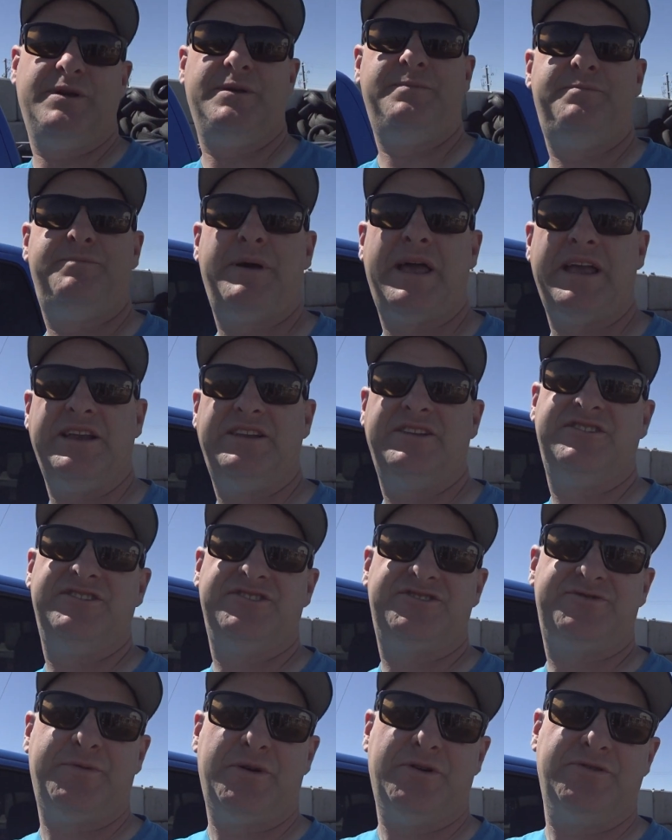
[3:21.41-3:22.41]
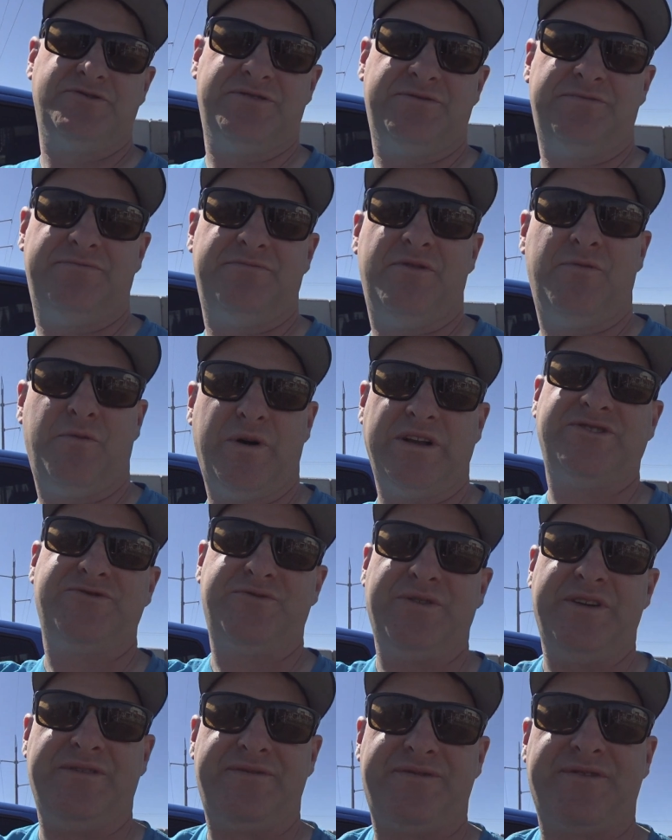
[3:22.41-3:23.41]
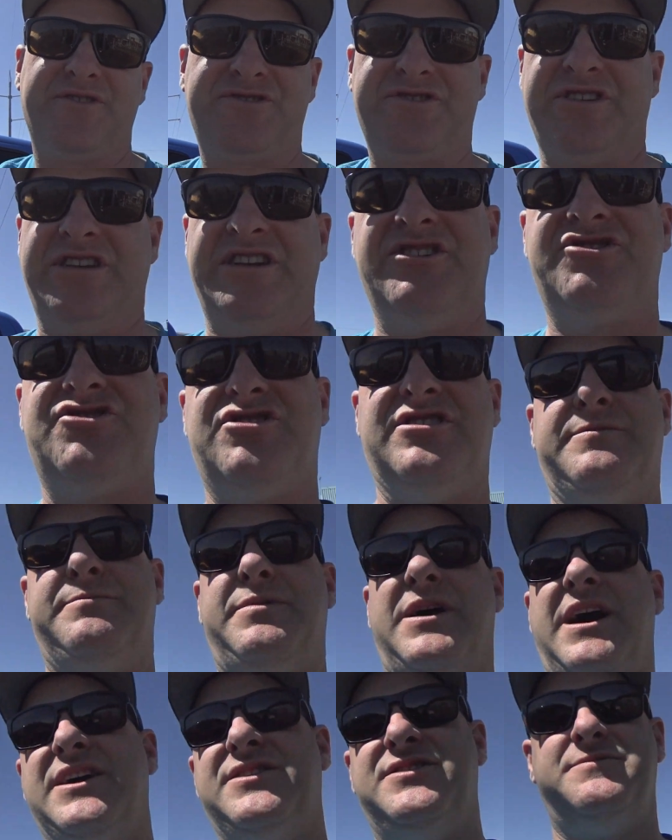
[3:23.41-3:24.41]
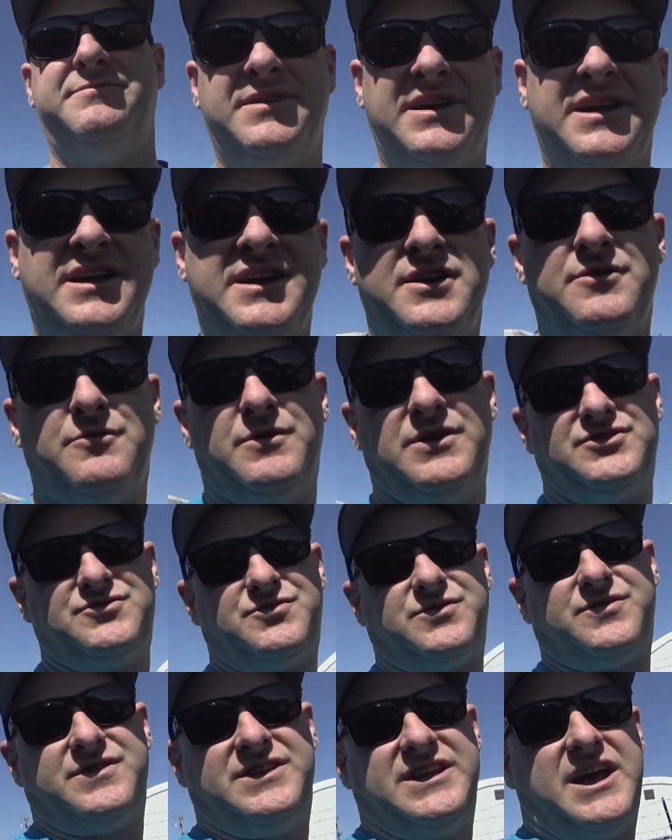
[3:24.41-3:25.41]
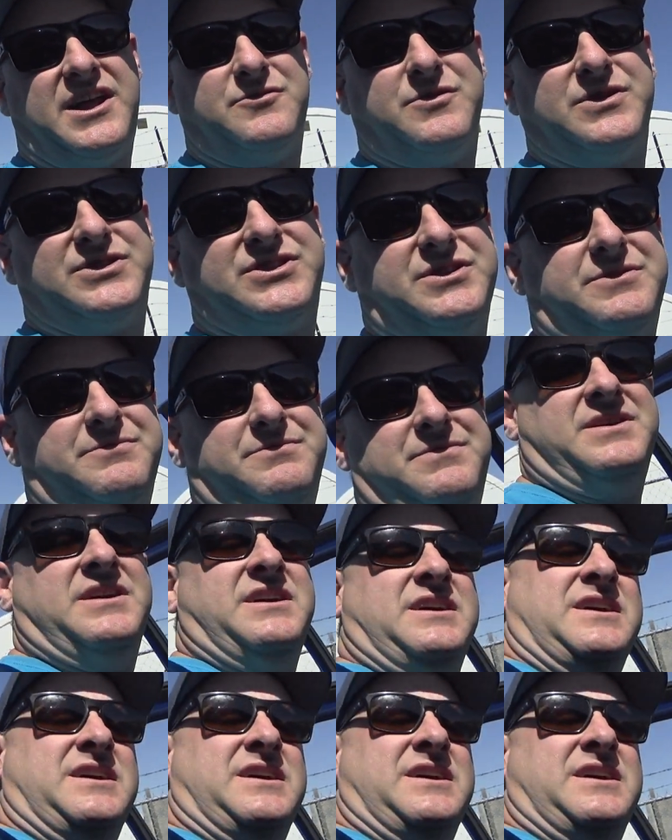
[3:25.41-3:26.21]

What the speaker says: we pay to dispose them once we first initially buy them. Once we're done with them,